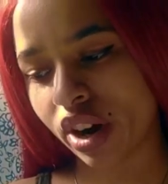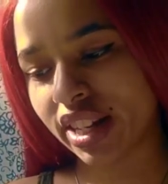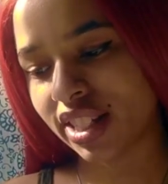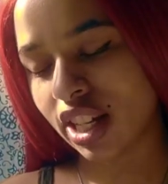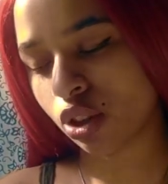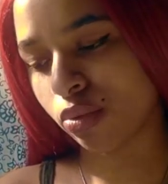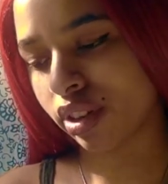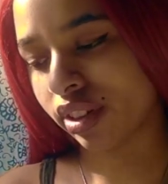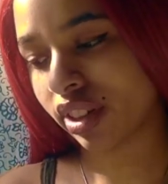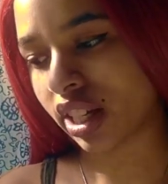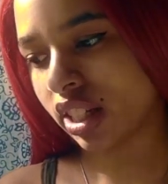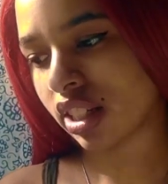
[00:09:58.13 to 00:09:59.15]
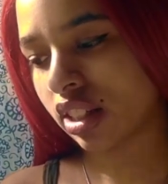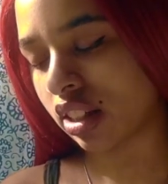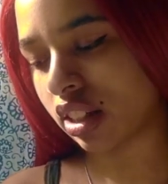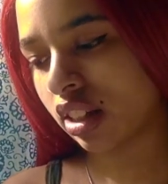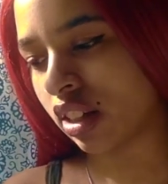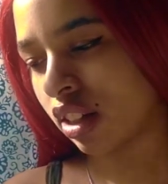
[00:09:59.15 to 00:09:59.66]
I say the wrong thing.
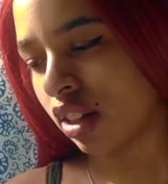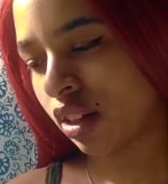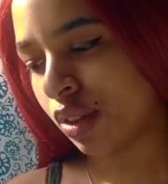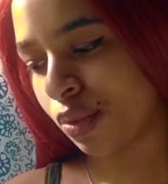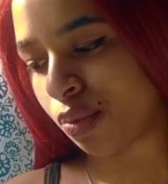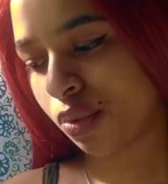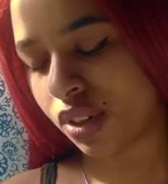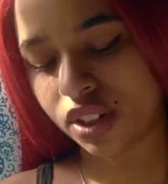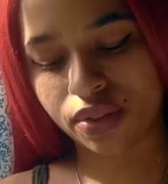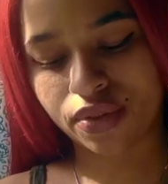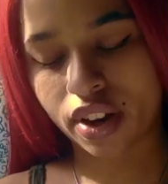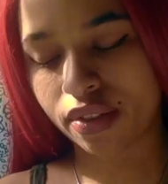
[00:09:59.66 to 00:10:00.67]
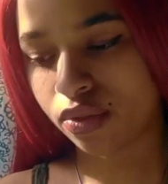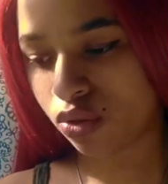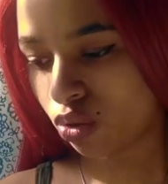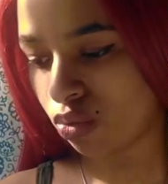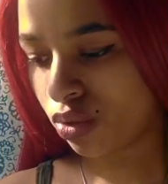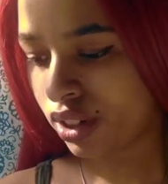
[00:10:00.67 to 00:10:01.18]
What is the Five of
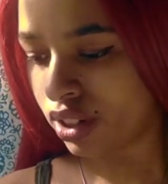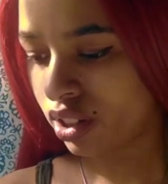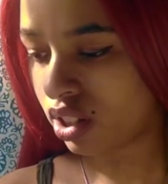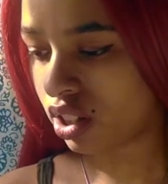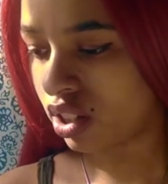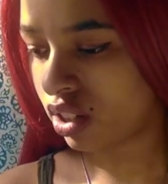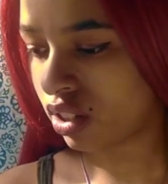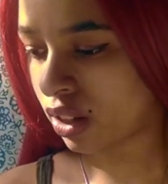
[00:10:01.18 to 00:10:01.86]
Swords?